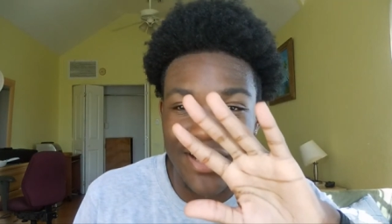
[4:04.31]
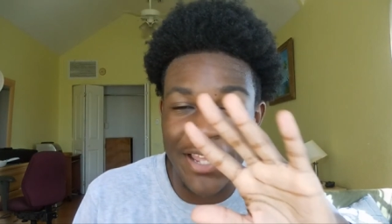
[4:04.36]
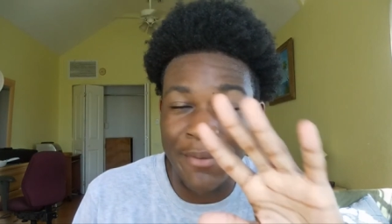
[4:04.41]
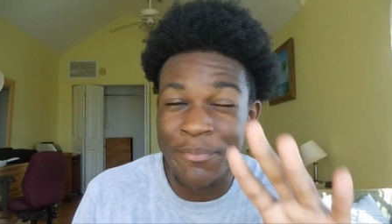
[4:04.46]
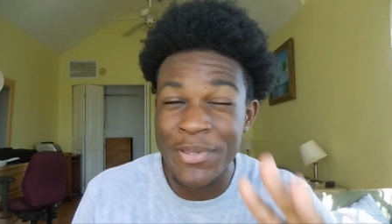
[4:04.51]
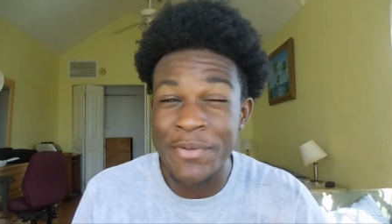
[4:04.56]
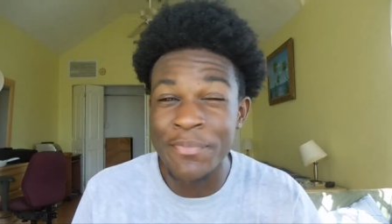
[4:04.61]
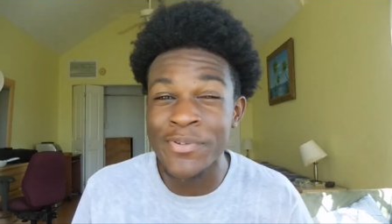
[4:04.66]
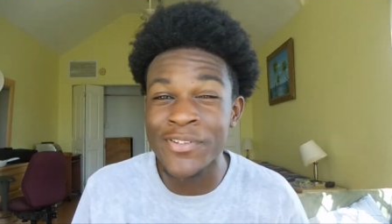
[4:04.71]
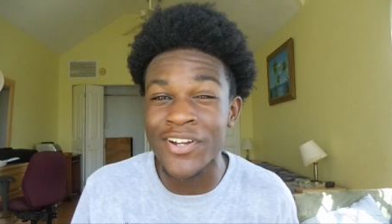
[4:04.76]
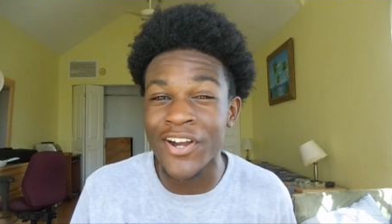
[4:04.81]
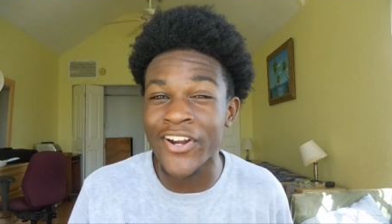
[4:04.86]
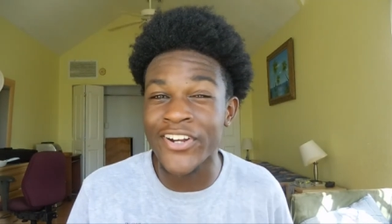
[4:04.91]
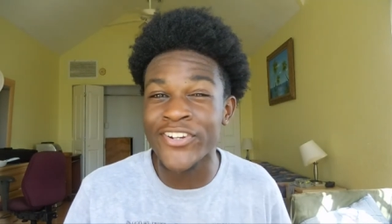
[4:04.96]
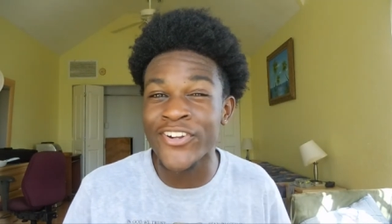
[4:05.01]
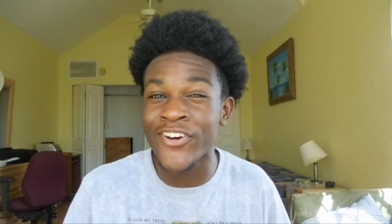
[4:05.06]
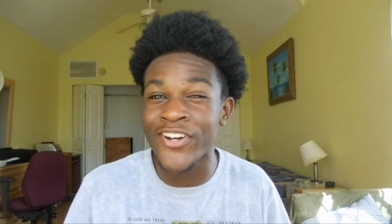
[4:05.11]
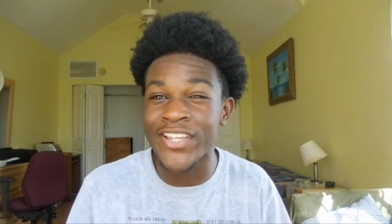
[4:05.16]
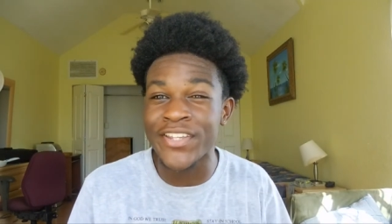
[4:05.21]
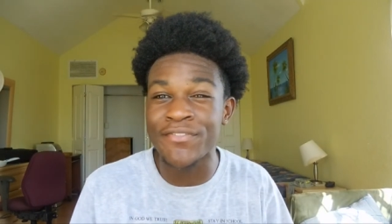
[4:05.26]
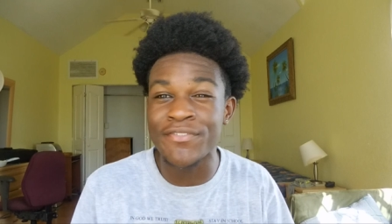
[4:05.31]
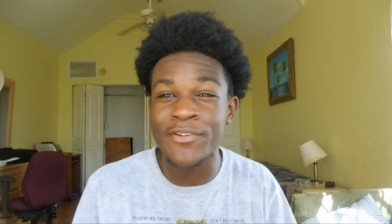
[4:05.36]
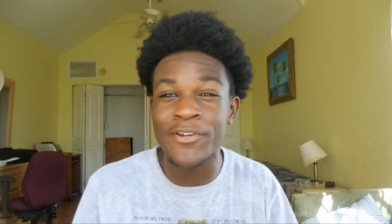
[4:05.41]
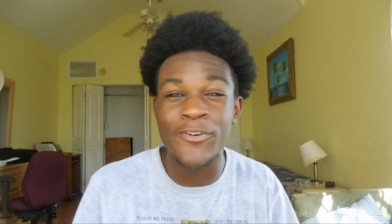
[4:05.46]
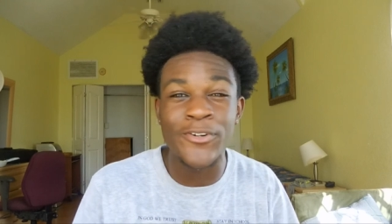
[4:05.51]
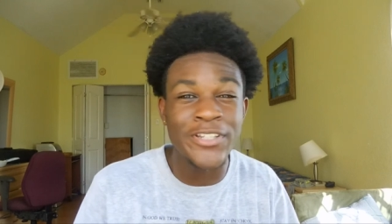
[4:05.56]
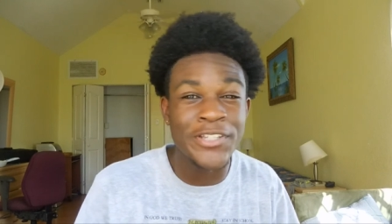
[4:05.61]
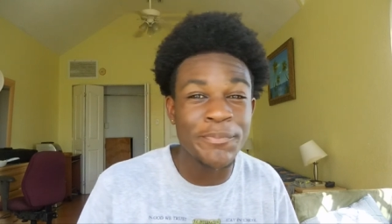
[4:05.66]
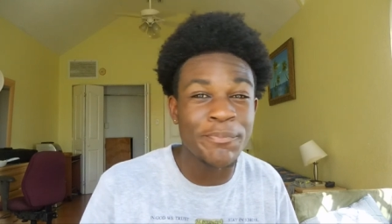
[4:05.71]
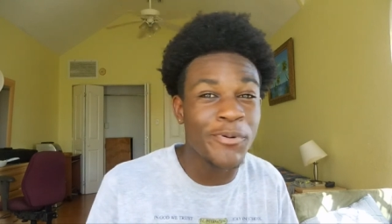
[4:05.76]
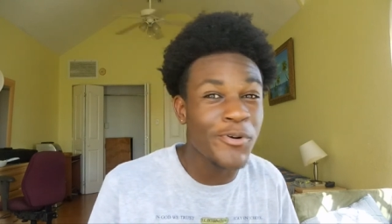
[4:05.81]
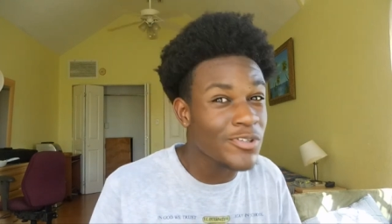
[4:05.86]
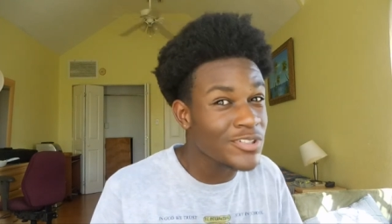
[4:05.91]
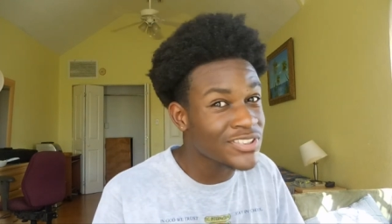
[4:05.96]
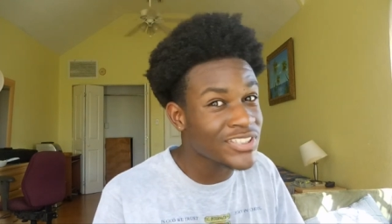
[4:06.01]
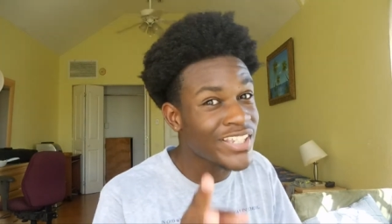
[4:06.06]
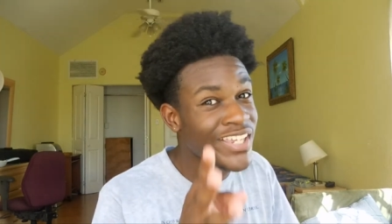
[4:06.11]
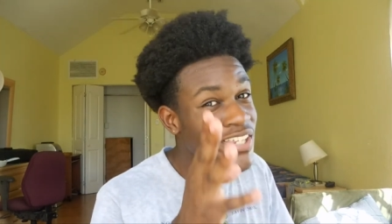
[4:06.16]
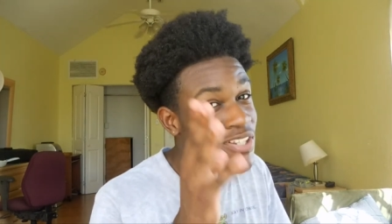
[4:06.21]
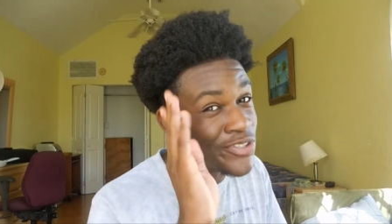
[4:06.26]
Like people are not even only
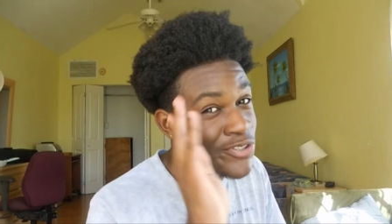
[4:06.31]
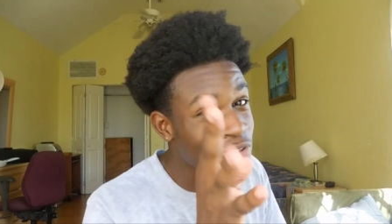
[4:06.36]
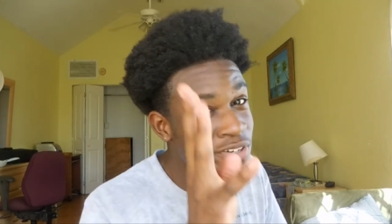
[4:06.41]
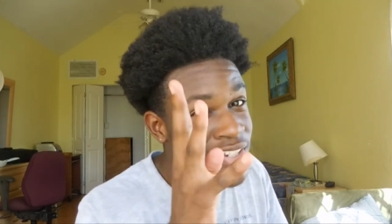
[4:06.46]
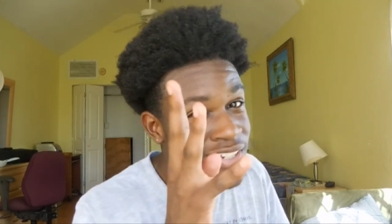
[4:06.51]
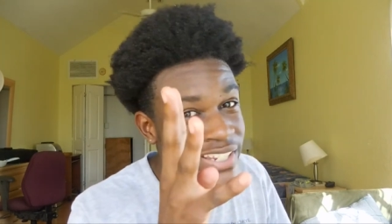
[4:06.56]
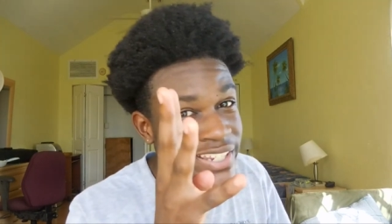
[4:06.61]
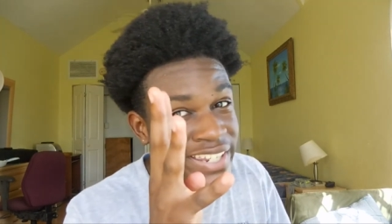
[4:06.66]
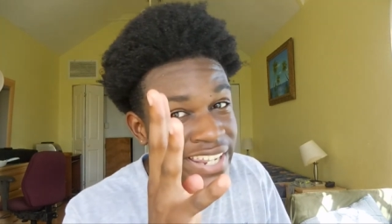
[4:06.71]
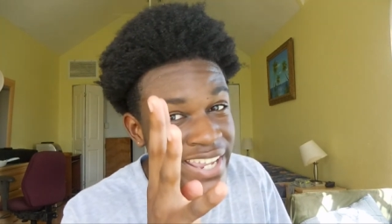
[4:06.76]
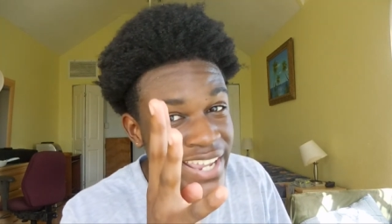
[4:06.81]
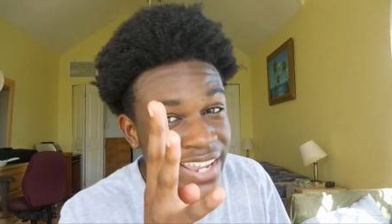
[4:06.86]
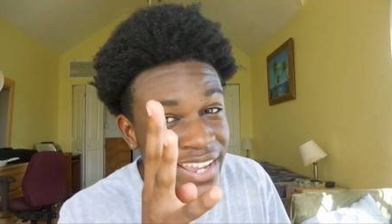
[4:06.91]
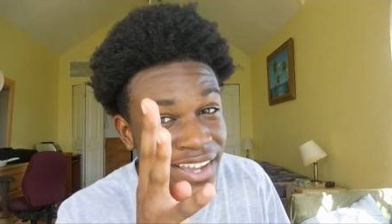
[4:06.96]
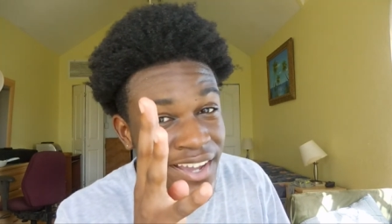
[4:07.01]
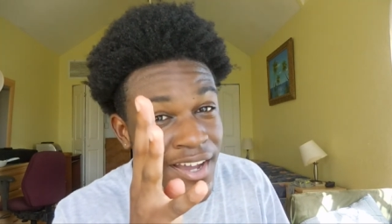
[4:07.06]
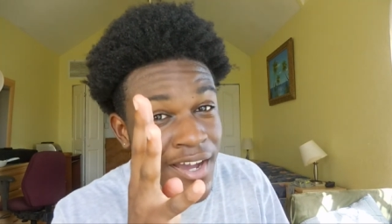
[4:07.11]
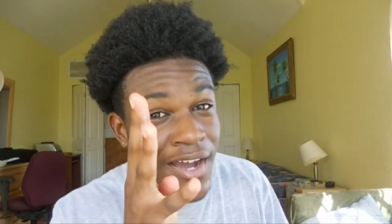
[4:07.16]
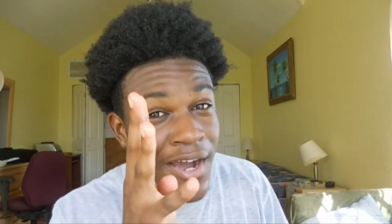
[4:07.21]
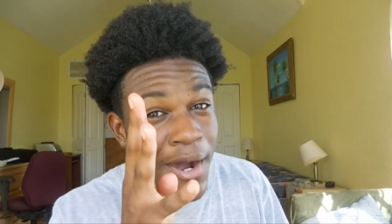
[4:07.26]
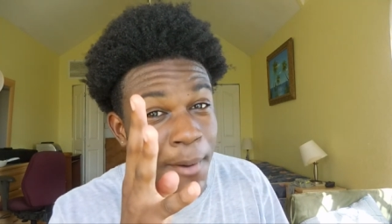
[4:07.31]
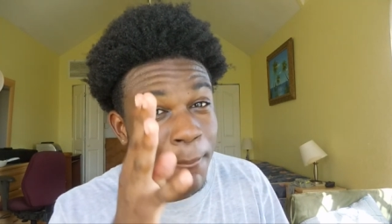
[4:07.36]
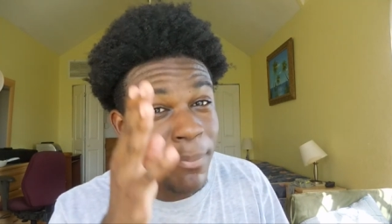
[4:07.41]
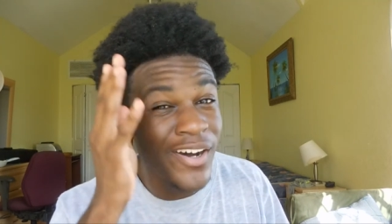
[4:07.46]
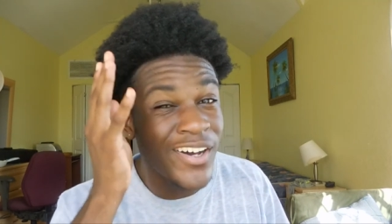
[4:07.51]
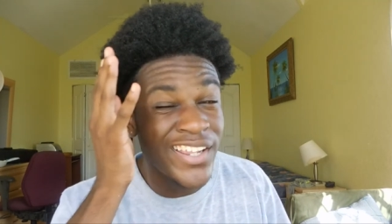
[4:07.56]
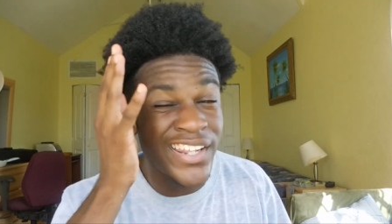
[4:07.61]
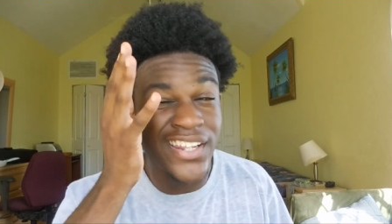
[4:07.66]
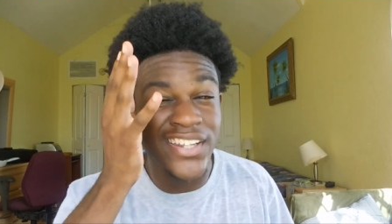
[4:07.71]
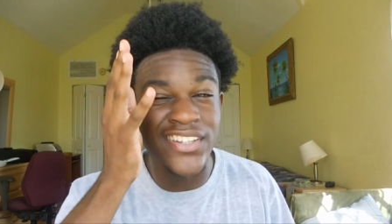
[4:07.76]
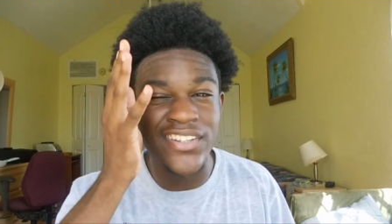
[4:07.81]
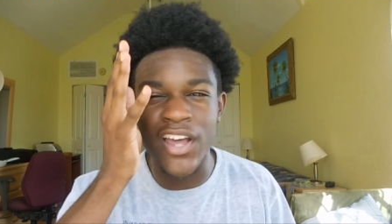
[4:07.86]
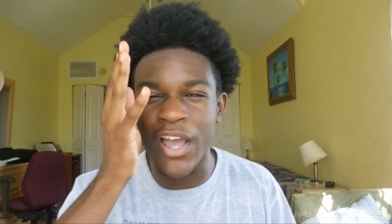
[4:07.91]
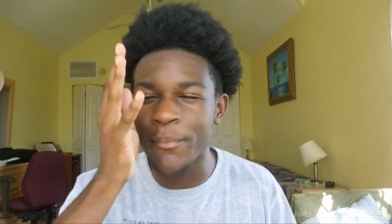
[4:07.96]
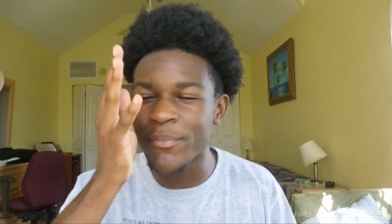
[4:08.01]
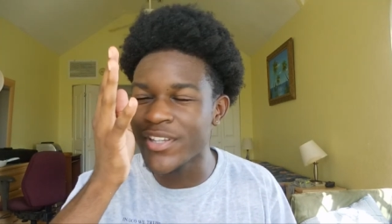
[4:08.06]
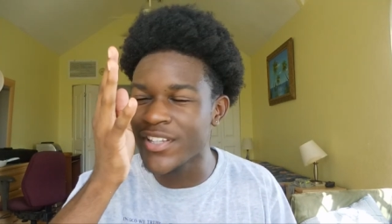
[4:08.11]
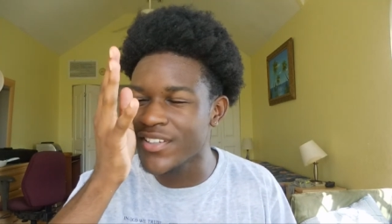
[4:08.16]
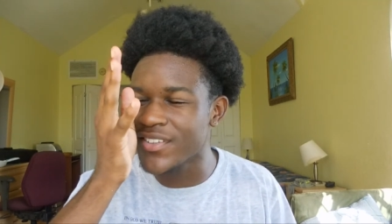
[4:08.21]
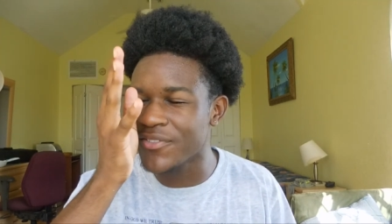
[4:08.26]
posting it during the day, but I
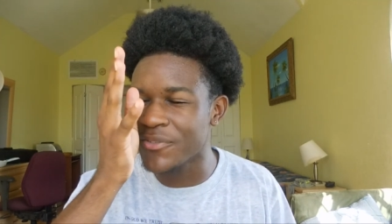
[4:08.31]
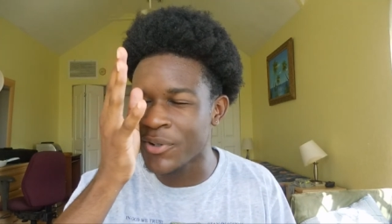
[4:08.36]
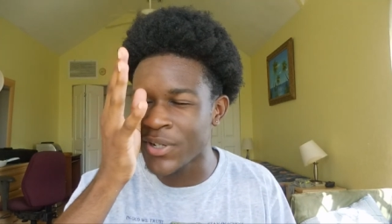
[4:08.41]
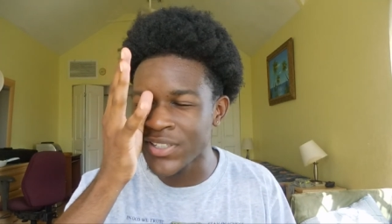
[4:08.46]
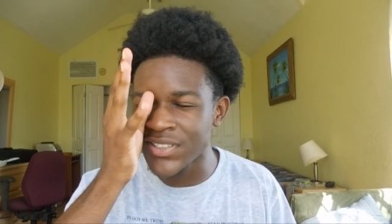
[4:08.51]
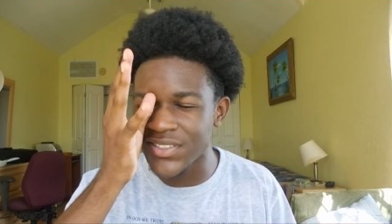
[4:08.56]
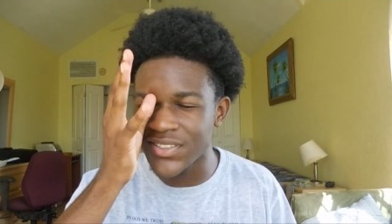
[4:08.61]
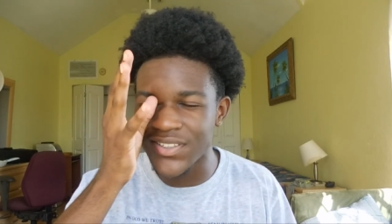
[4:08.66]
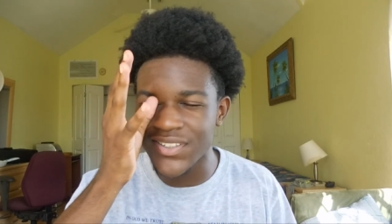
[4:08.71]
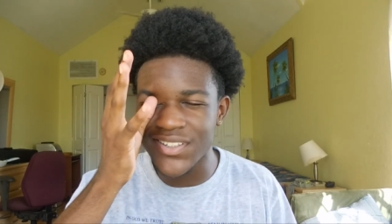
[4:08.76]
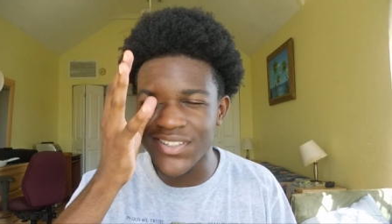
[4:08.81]
mean, what?